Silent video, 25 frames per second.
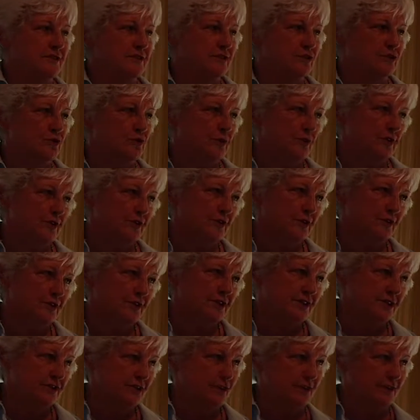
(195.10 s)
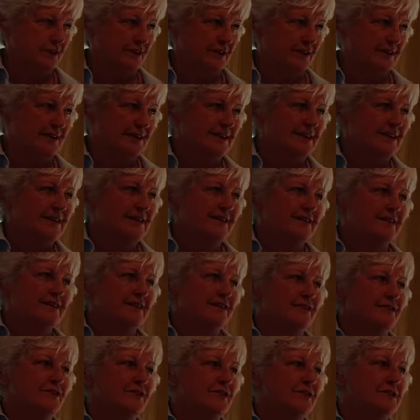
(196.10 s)
in the 21st century.
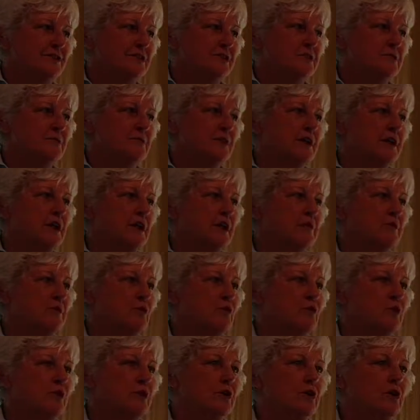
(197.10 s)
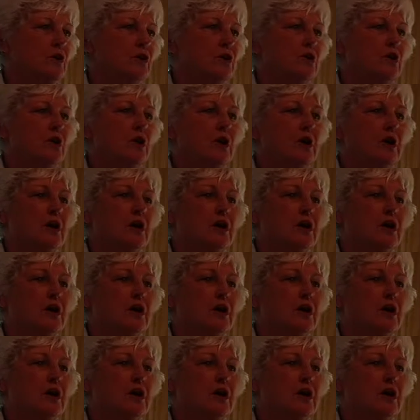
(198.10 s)
This has become a real